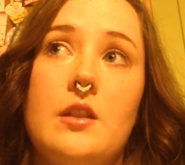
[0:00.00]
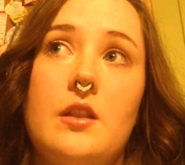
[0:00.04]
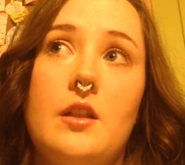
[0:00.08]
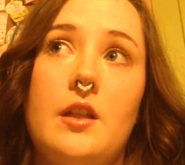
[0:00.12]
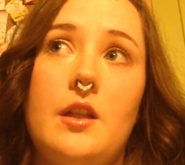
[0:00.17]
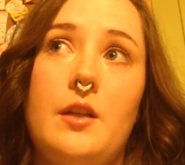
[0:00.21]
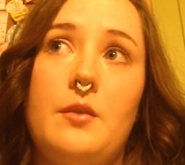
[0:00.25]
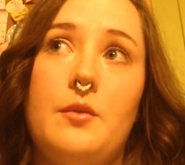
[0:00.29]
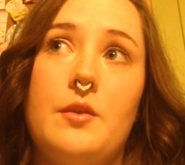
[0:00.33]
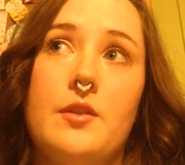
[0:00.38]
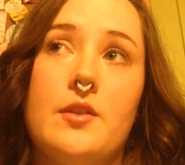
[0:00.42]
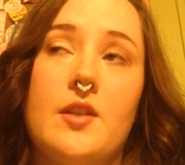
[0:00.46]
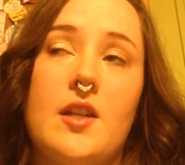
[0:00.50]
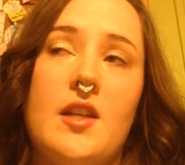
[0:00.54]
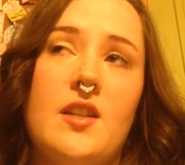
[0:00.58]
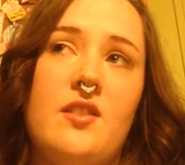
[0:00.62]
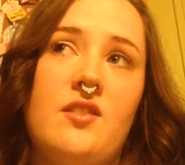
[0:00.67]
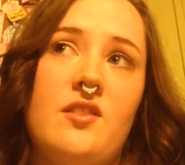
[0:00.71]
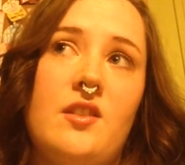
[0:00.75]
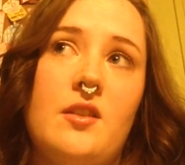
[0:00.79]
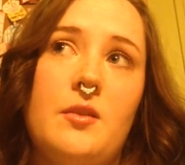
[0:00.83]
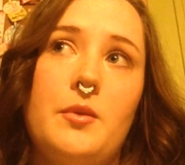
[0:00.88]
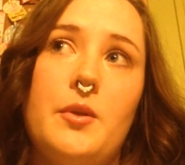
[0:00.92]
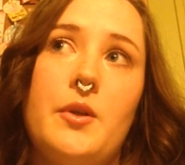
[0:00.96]
It was like
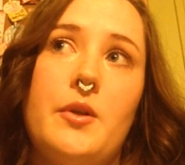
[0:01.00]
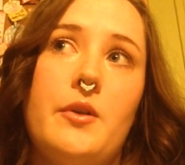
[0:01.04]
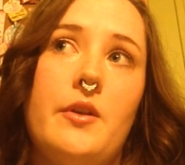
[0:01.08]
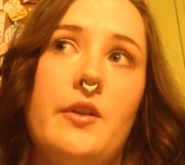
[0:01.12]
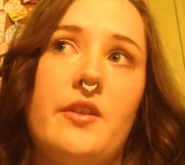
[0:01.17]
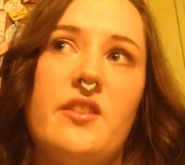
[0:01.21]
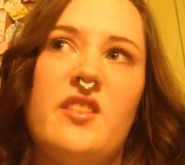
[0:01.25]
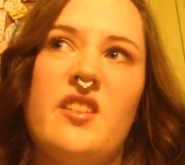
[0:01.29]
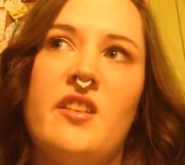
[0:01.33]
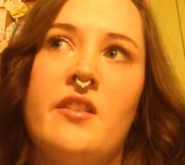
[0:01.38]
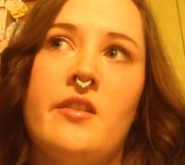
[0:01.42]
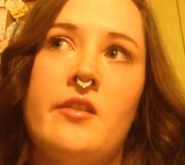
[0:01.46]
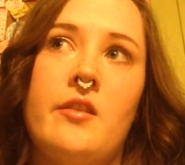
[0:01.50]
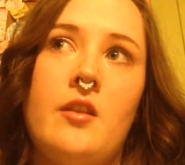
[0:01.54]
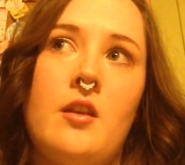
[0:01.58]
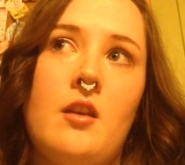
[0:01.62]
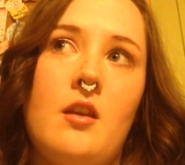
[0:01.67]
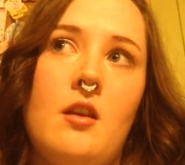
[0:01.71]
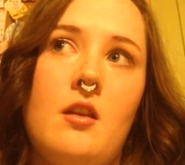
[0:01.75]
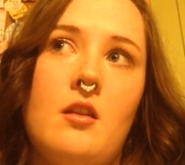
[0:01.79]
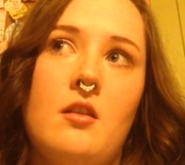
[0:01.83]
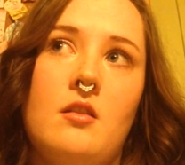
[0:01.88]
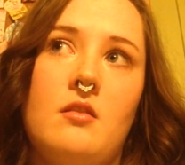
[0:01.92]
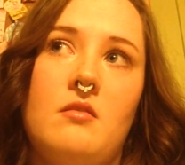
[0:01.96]
0 to
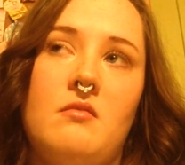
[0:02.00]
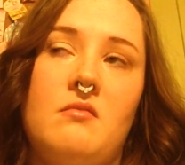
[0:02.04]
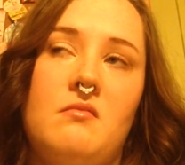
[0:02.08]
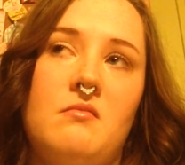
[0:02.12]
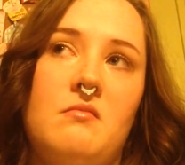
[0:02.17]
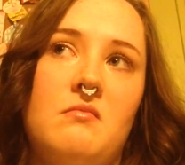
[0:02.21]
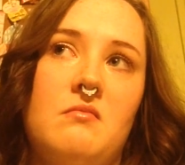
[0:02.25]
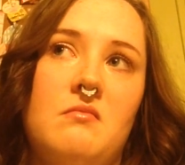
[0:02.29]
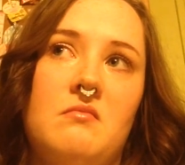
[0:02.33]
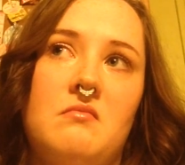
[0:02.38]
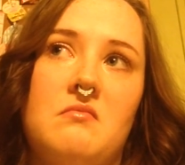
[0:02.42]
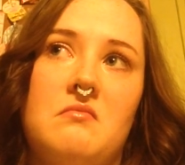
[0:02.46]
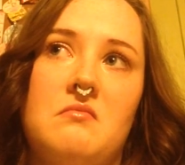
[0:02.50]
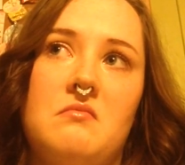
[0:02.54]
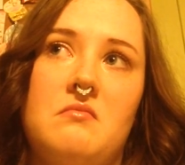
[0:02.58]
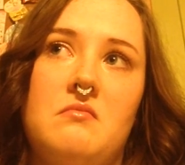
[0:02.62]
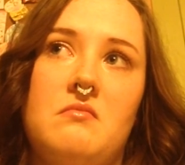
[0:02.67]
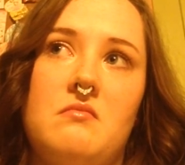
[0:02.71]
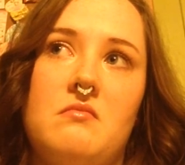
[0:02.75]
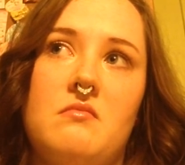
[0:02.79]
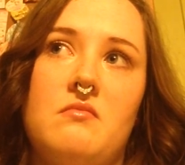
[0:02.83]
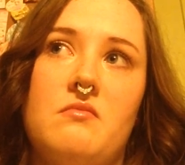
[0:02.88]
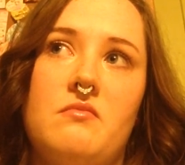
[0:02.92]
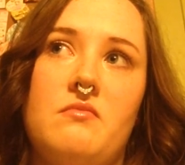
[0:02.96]
60 and
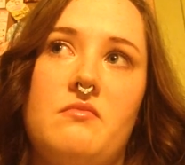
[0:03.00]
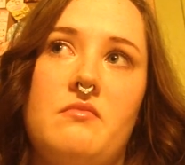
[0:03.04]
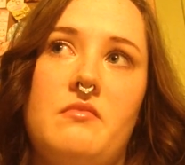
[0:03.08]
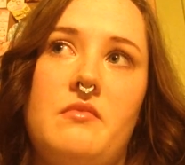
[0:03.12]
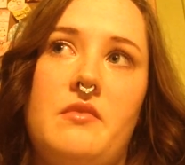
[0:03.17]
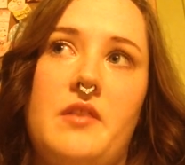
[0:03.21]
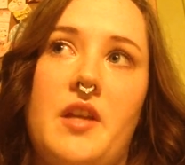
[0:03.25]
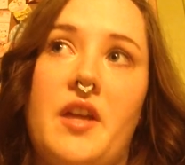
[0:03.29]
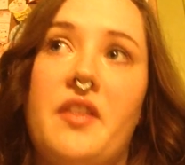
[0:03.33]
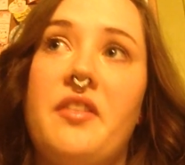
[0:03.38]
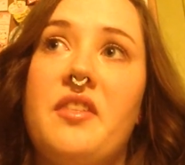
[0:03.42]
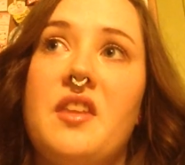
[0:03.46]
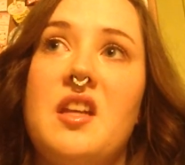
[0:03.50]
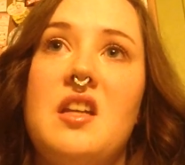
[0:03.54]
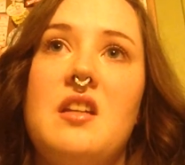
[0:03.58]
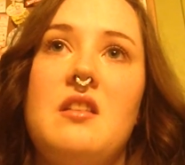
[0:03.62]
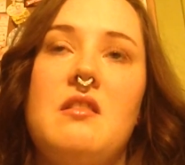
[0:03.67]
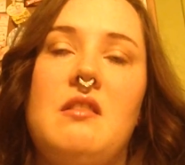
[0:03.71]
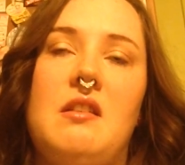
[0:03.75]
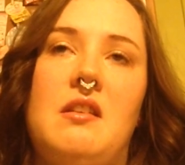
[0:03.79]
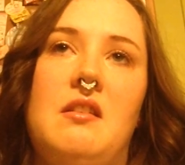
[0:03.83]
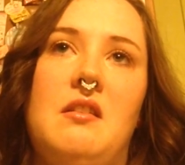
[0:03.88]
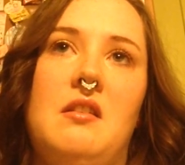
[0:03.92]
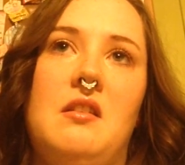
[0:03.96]

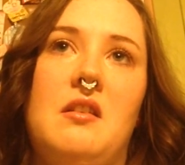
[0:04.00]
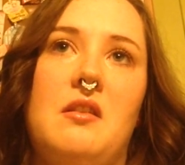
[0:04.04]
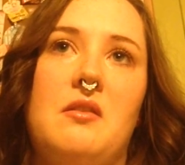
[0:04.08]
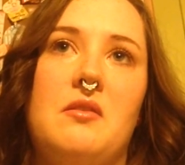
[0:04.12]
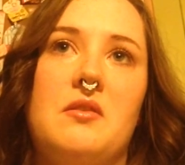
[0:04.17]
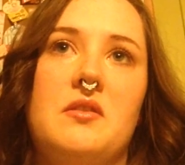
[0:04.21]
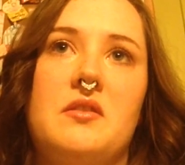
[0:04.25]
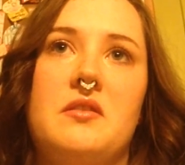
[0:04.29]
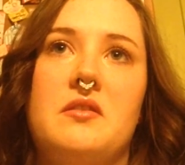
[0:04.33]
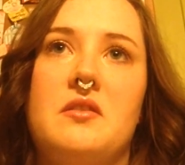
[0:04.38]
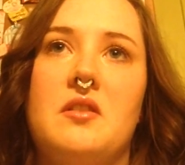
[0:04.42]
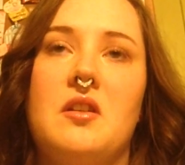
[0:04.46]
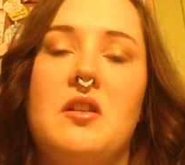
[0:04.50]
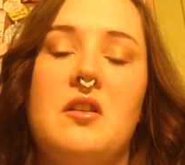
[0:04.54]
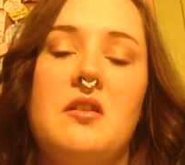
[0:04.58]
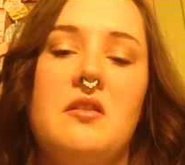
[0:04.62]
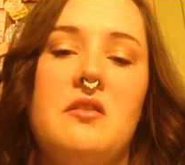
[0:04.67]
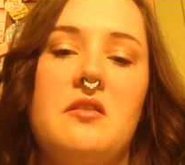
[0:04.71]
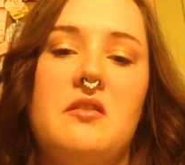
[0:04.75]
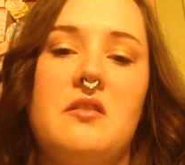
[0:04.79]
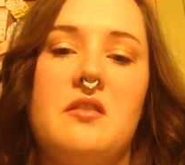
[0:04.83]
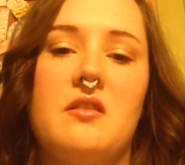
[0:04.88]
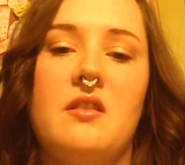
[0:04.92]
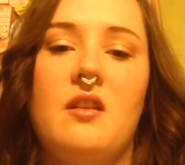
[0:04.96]
nothing, and there was
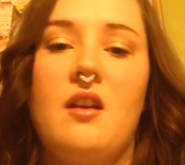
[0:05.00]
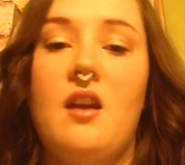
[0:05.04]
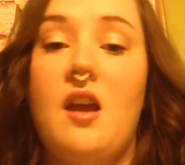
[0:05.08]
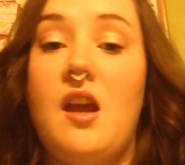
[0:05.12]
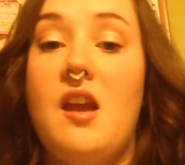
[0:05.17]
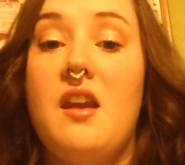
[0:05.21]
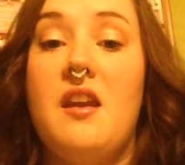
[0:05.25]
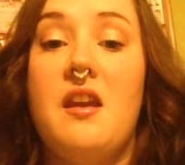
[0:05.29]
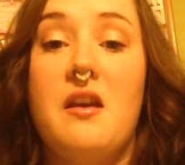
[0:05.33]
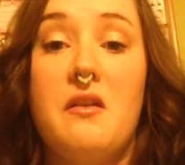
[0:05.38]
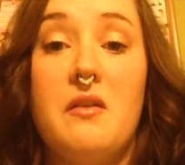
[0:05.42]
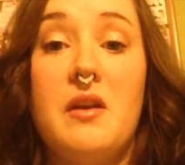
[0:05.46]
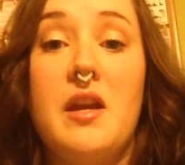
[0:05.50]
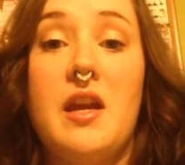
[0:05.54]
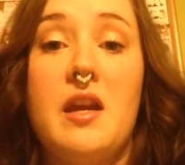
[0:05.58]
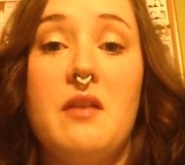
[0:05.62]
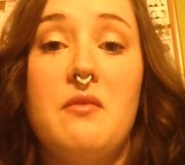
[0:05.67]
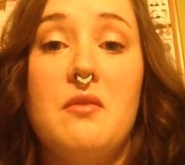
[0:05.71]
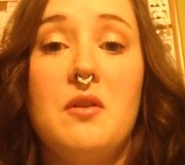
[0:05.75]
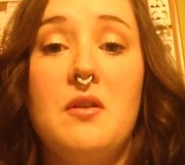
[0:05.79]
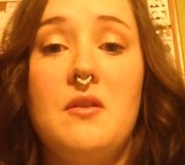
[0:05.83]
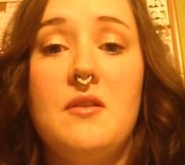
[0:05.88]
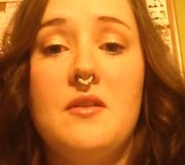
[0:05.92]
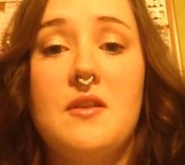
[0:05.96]
turns, and now I hate
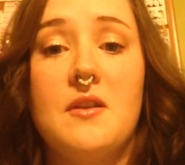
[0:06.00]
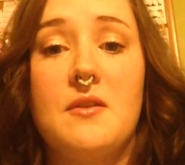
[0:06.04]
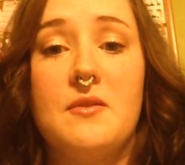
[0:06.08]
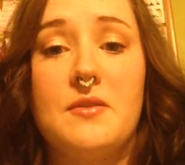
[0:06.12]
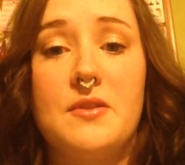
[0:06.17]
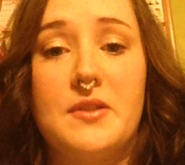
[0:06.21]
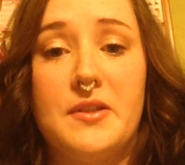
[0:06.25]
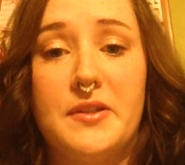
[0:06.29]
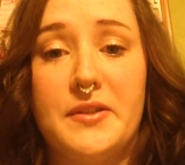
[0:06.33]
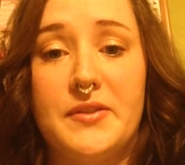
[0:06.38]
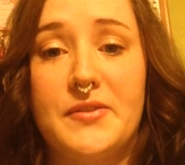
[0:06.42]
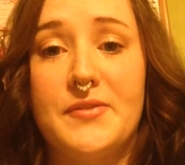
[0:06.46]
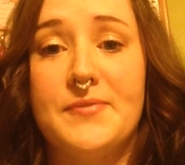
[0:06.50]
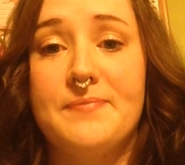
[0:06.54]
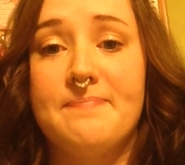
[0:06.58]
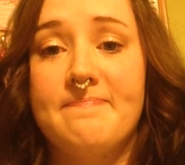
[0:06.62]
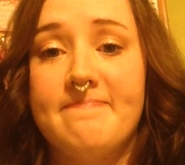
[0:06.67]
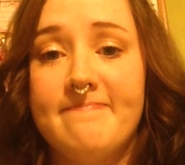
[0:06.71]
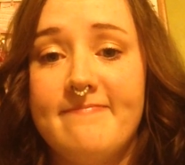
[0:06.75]
roller coasters.